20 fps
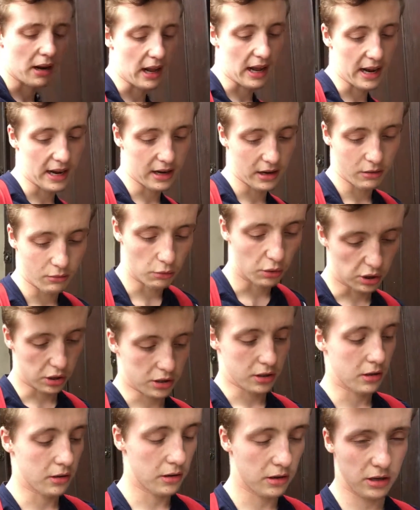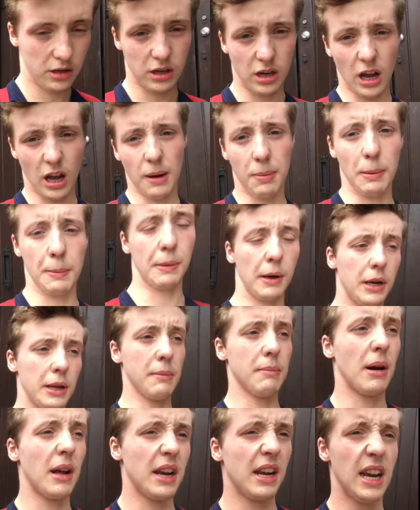plan was upper
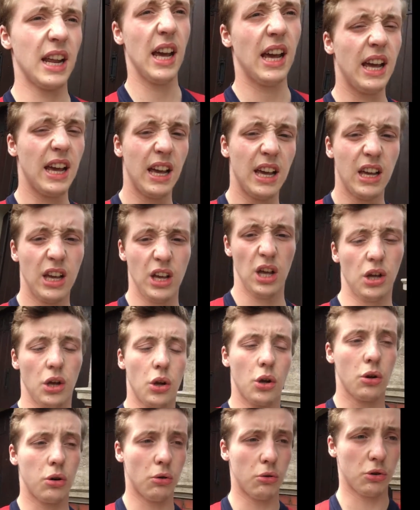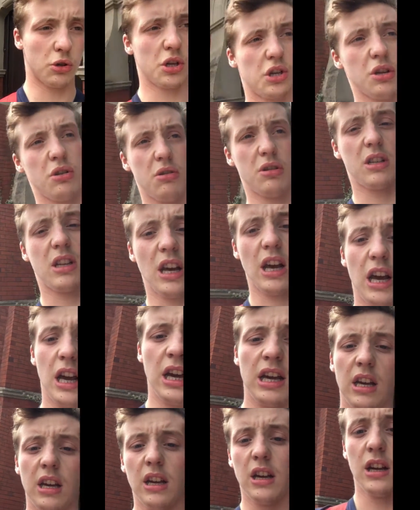body Monday, core
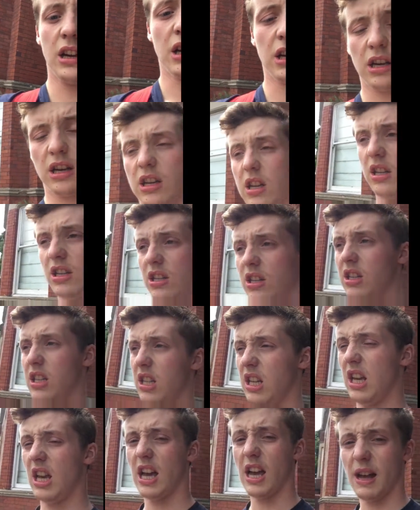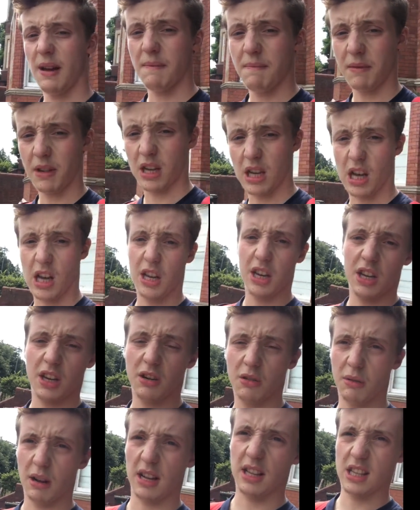Tuesday, um,
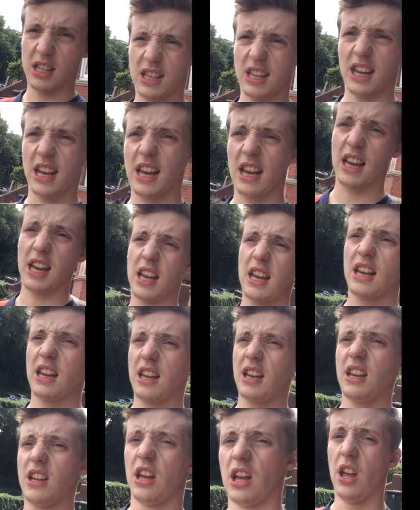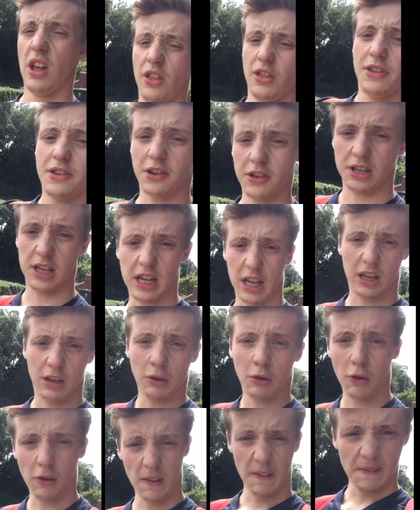cardio Wednesday, Thursday
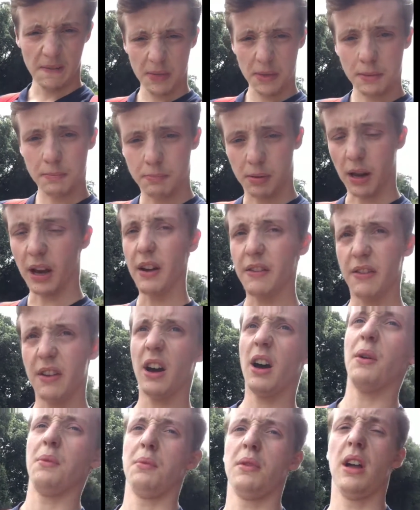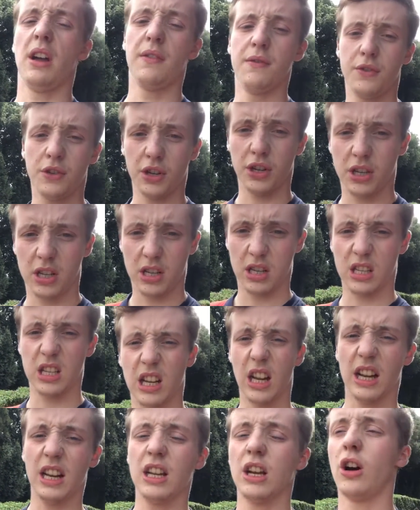core. But I've up, I've just
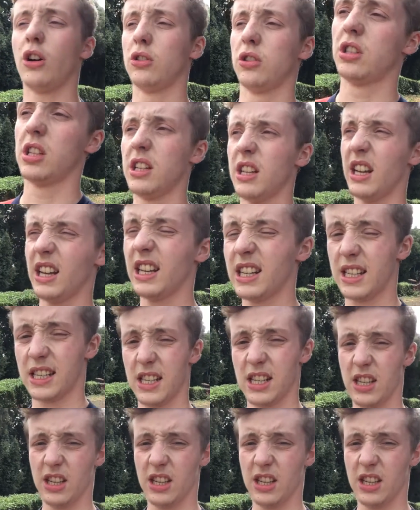slightly altered it